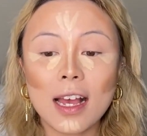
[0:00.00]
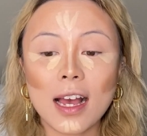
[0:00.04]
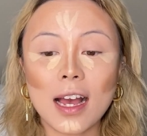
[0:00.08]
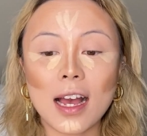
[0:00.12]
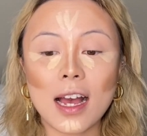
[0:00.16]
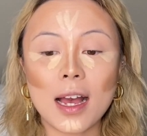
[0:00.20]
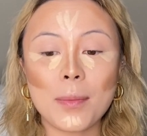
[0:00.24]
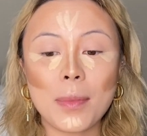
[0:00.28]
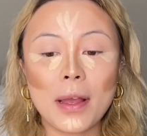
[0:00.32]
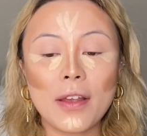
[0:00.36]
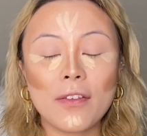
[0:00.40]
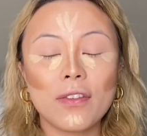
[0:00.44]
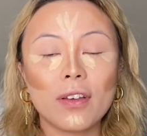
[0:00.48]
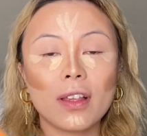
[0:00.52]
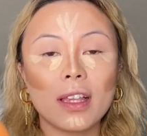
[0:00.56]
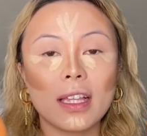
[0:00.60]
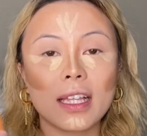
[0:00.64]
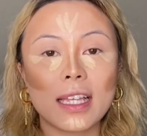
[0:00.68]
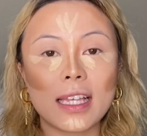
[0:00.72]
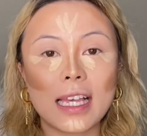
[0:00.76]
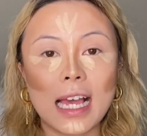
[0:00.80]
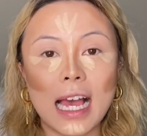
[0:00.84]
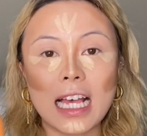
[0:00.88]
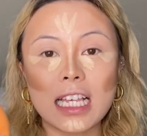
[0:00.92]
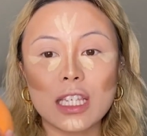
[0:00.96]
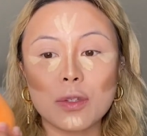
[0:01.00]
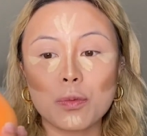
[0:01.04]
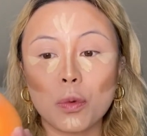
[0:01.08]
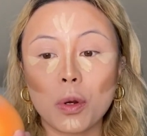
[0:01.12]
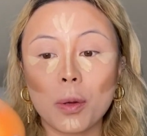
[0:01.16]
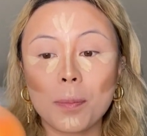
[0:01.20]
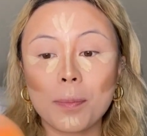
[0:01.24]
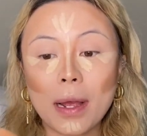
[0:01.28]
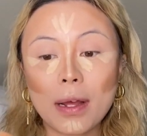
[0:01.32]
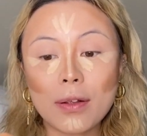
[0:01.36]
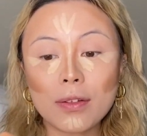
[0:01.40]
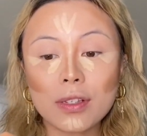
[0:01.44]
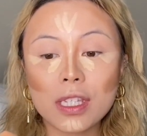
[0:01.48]
I feel like it has more
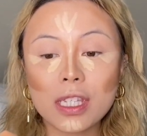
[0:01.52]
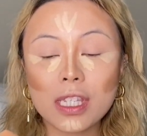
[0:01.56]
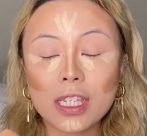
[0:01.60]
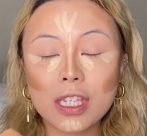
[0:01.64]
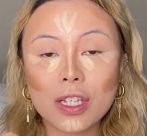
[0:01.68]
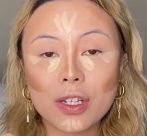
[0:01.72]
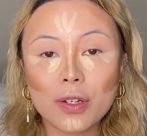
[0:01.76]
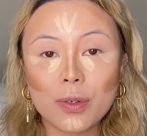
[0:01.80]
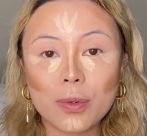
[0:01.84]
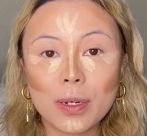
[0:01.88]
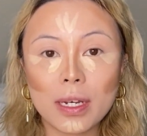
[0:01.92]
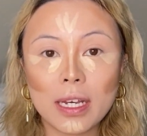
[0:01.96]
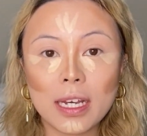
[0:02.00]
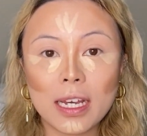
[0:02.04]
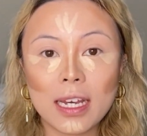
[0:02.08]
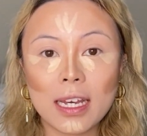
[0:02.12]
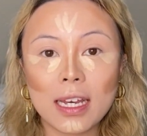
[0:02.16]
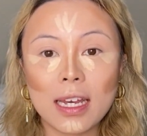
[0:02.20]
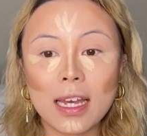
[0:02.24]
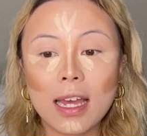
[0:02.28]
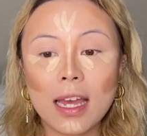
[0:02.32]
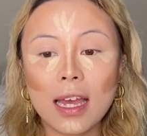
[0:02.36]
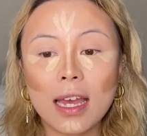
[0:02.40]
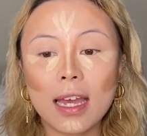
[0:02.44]
bounce to it.